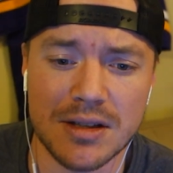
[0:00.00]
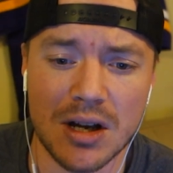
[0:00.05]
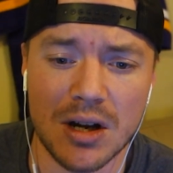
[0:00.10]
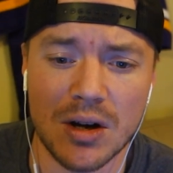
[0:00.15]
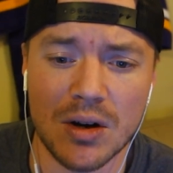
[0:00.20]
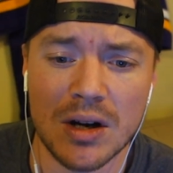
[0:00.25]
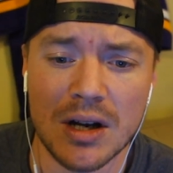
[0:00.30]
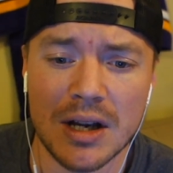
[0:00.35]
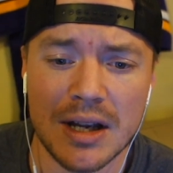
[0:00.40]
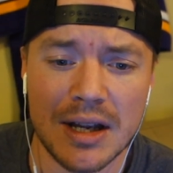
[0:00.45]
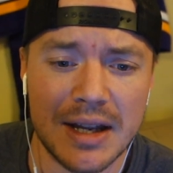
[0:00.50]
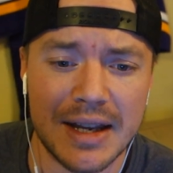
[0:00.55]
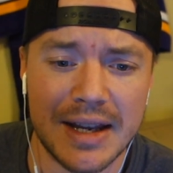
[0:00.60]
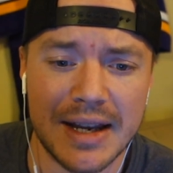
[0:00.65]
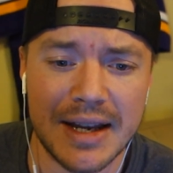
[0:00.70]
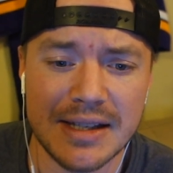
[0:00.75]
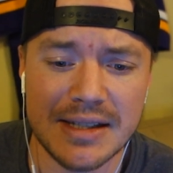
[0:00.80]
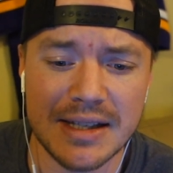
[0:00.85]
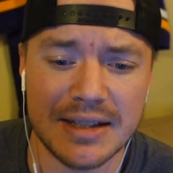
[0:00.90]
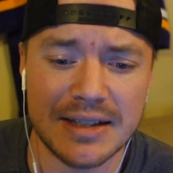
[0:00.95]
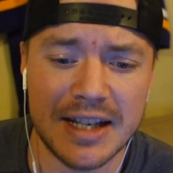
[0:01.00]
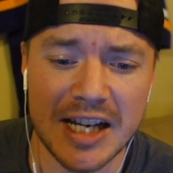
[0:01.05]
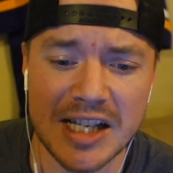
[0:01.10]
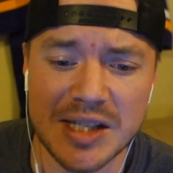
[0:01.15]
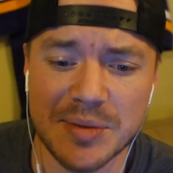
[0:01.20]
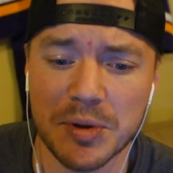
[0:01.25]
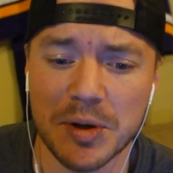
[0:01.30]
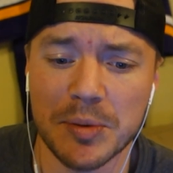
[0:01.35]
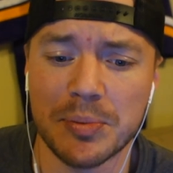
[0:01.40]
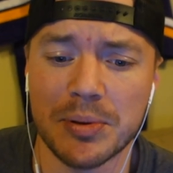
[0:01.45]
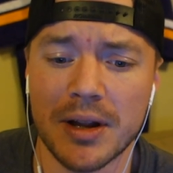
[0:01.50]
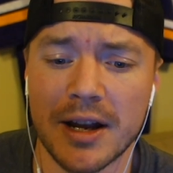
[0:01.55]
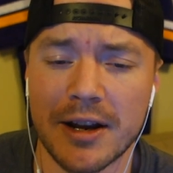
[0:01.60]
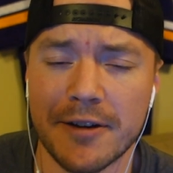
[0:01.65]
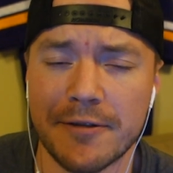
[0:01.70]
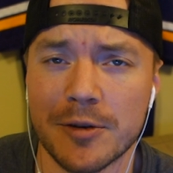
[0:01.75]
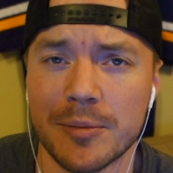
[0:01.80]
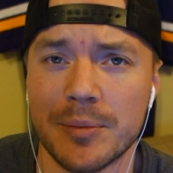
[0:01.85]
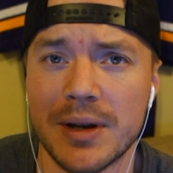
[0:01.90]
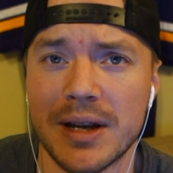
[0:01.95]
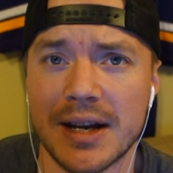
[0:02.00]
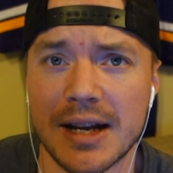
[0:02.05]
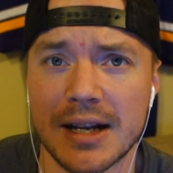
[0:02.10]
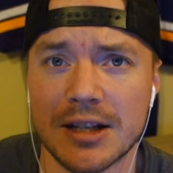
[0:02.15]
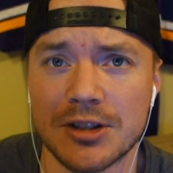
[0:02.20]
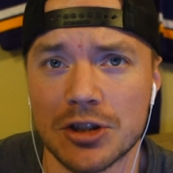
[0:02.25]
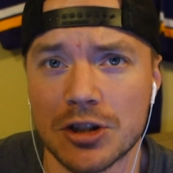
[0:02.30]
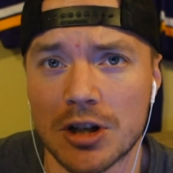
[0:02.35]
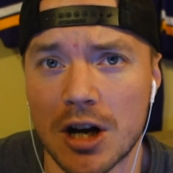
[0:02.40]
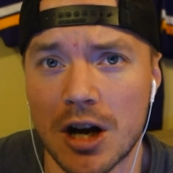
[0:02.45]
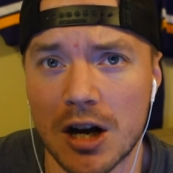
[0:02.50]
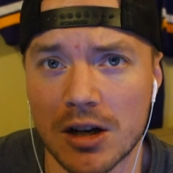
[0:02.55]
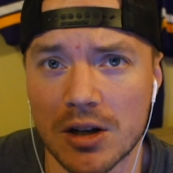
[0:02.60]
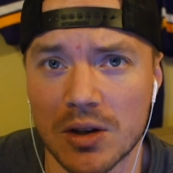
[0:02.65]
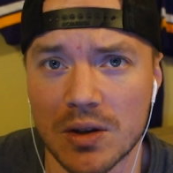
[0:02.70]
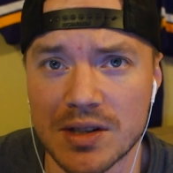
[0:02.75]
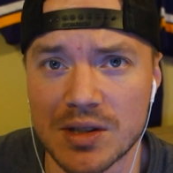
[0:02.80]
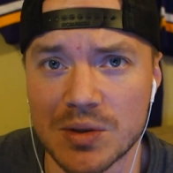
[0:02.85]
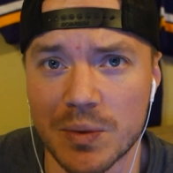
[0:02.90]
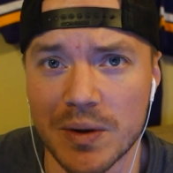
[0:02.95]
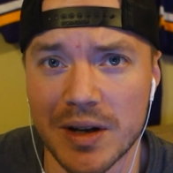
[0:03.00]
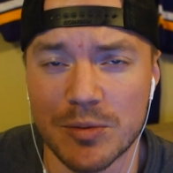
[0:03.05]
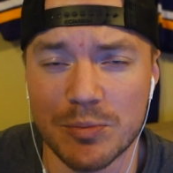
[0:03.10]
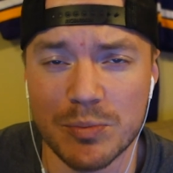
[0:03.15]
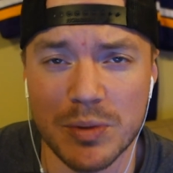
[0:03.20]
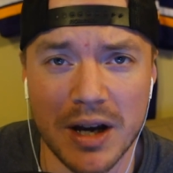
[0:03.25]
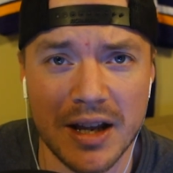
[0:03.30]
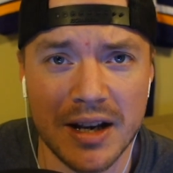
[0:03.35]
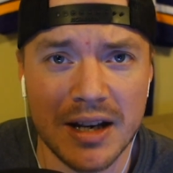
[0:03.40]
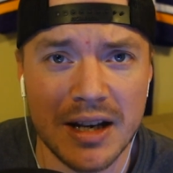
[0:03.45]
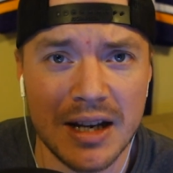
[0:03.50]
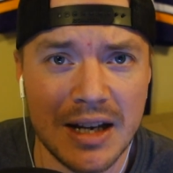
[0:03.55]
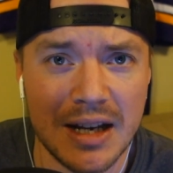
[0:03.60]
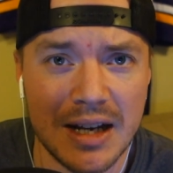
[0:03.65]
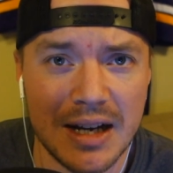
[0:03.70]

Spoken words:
So he's a desperate play for me against Chicago this week, but